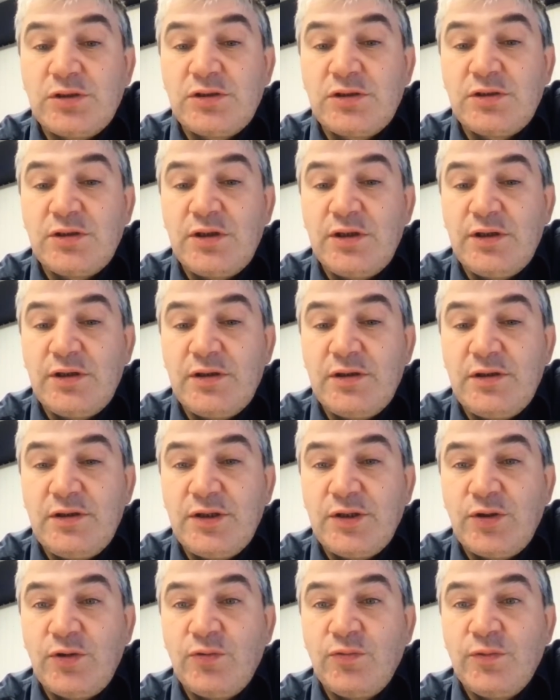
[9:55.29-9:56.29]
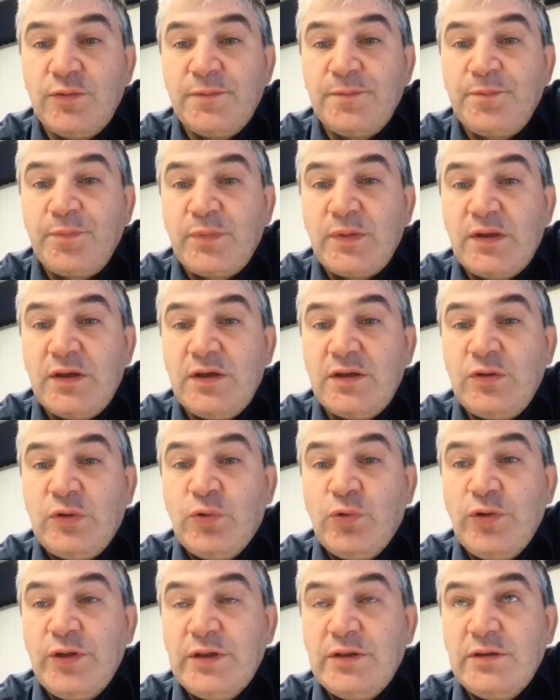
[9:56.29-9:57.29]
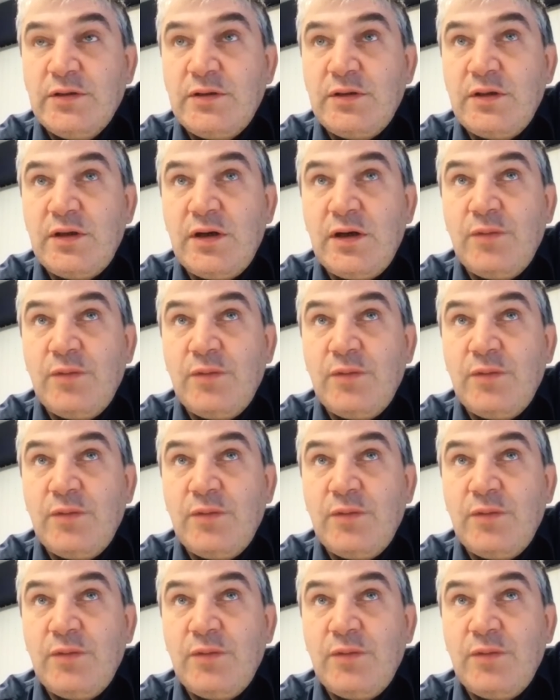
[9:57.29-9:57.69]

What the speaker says: It's, you know, doing,